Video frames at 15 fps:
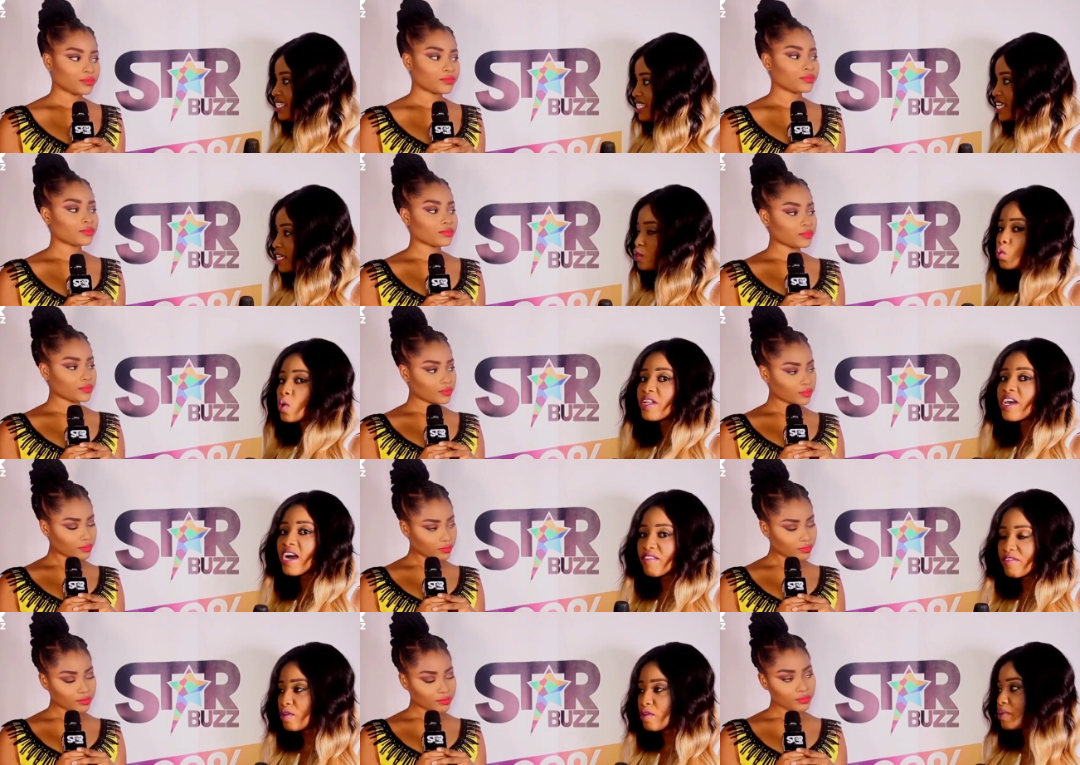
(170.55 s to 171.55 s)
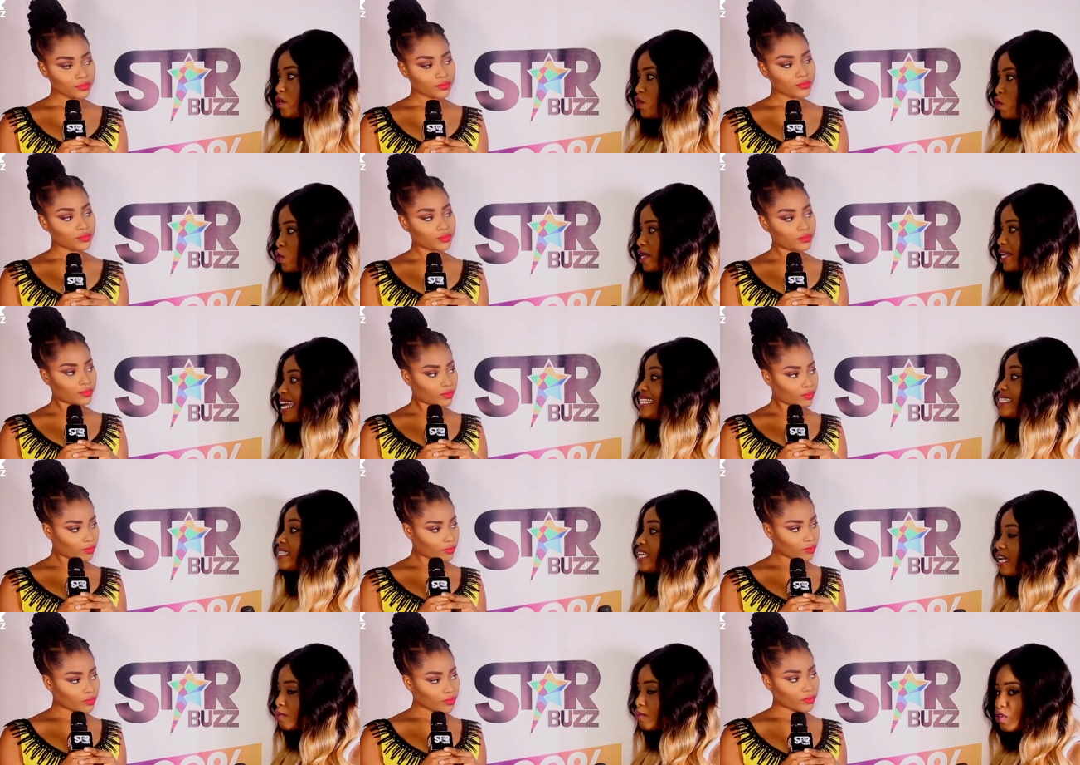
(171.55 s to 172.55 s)
Speaker 1: years, what have you been doing in
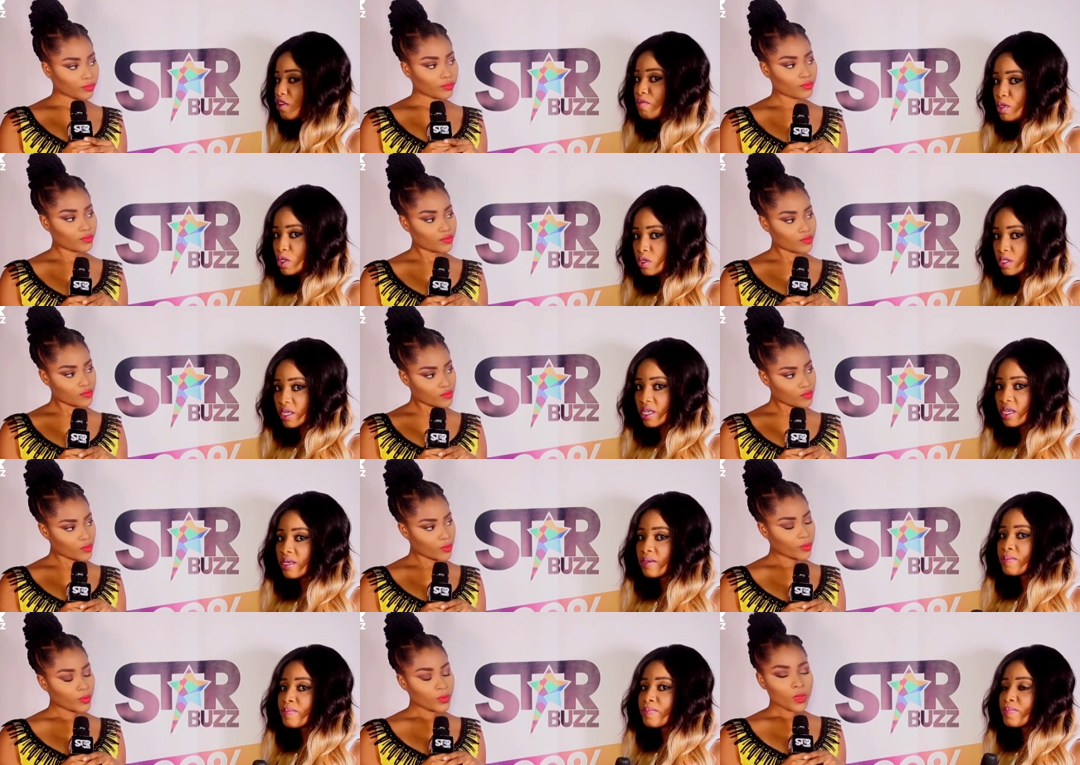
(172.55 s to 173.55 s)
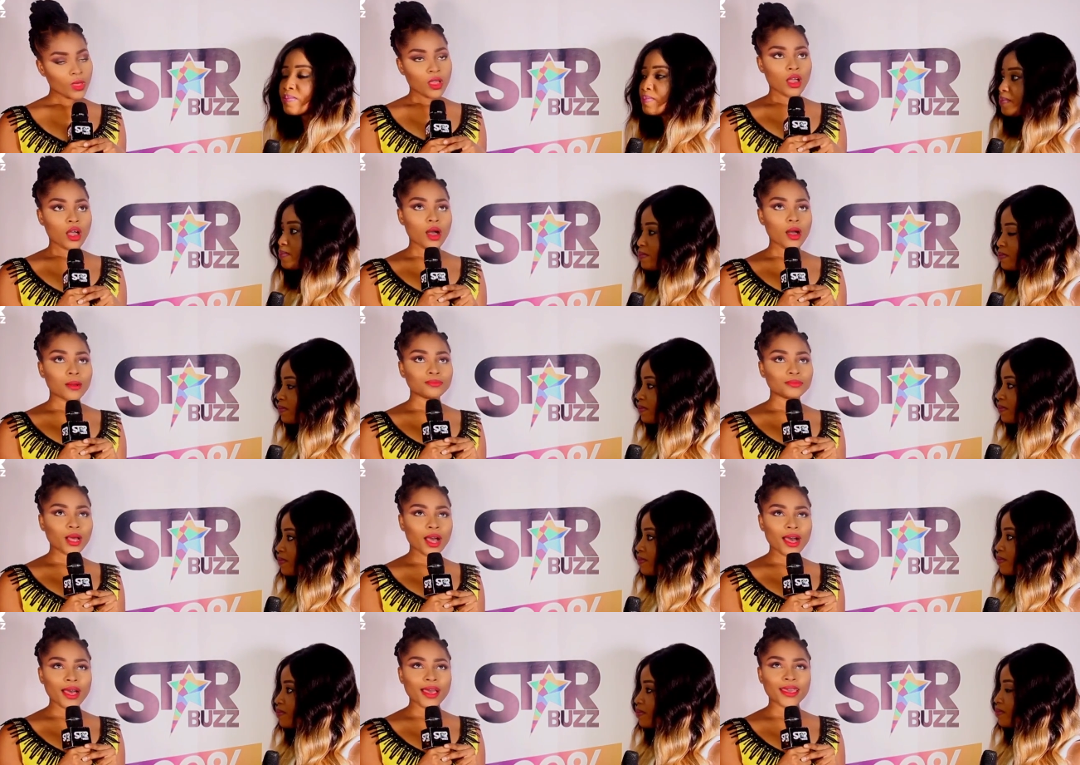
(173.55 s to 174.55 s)
terms of music?
Speaker 2: Um,
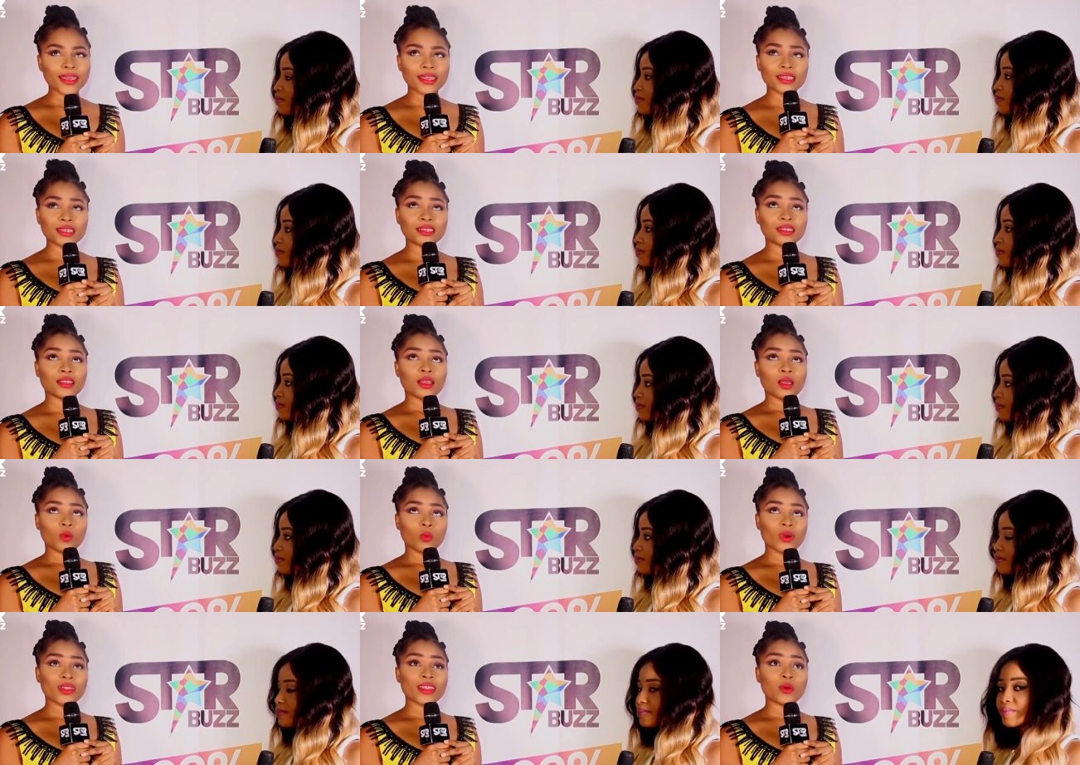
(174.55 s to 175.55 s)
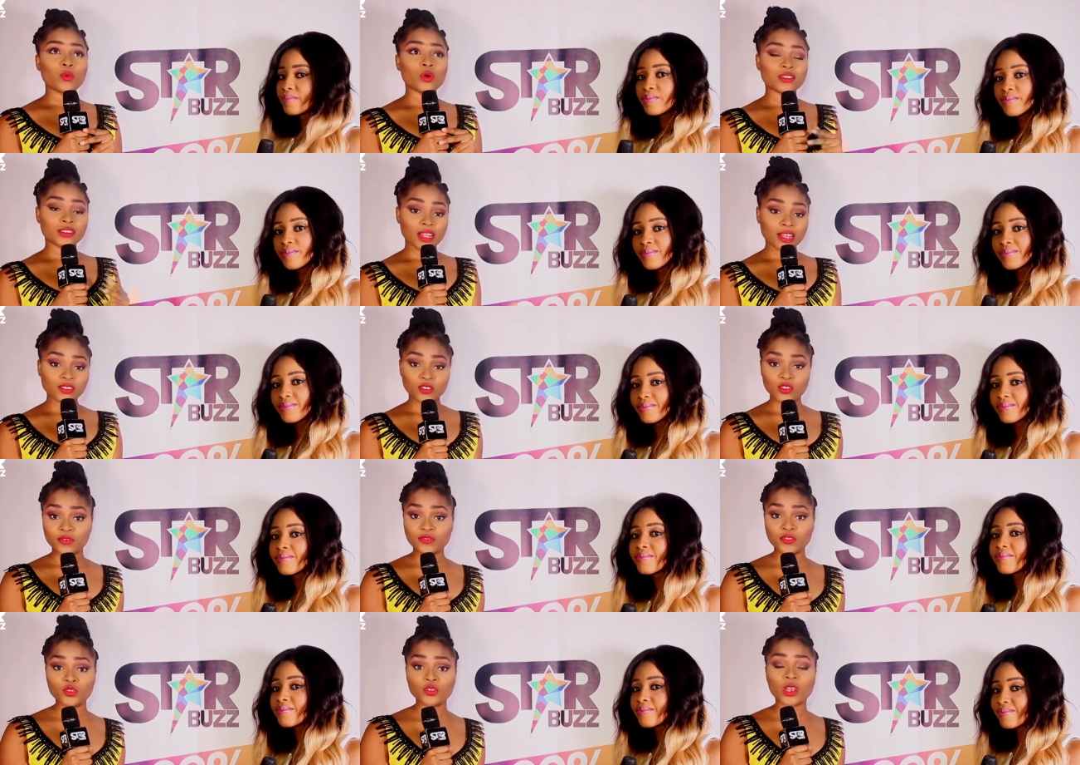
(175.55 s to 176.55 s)
I when I won Stars of the
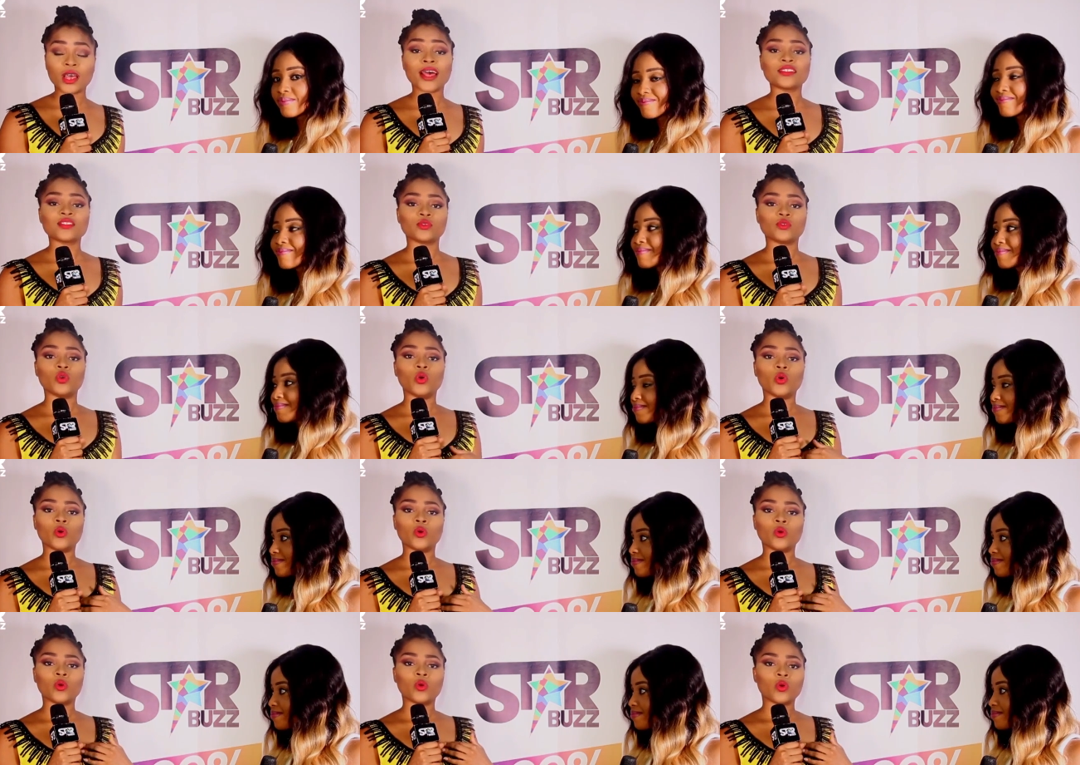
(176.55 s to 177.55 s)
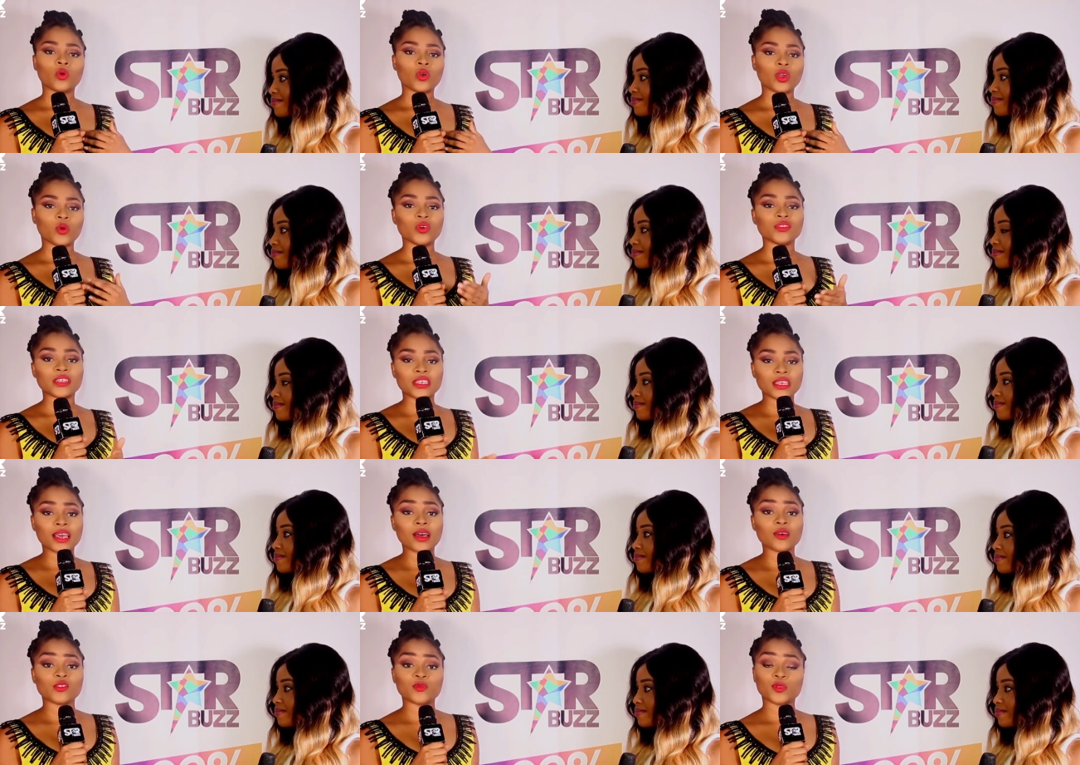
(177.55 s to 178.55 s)
Future, I had to go. It was the year I
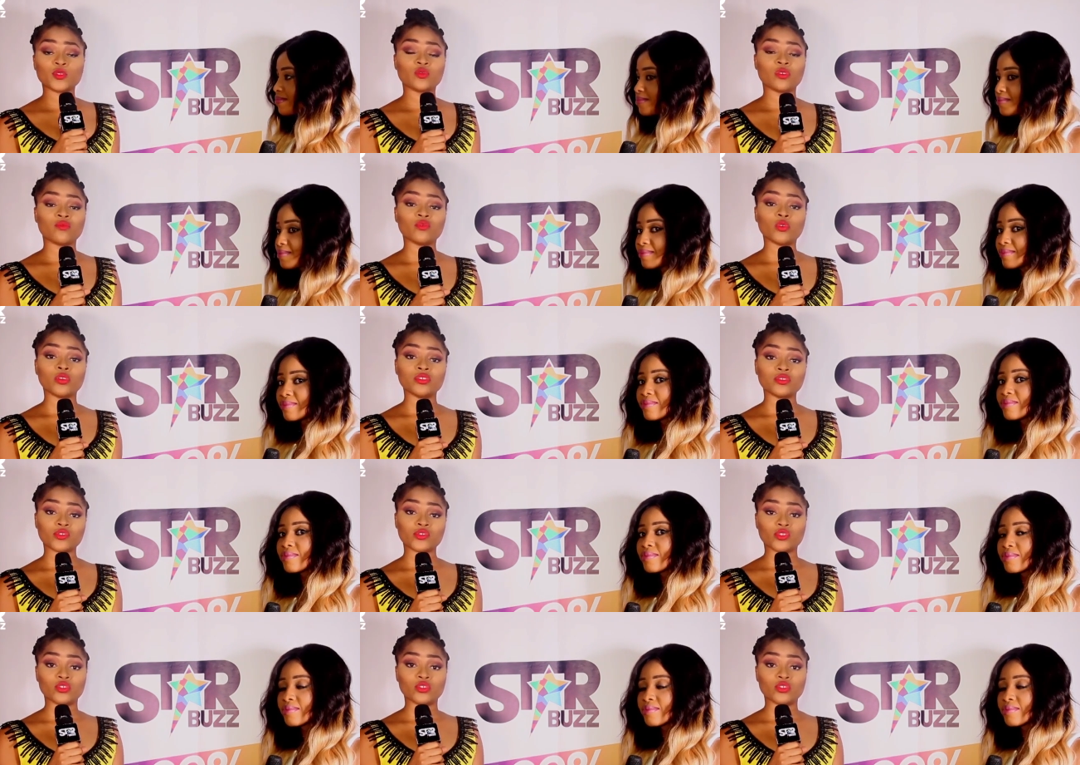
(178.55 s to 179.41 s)
was supposed to enroll into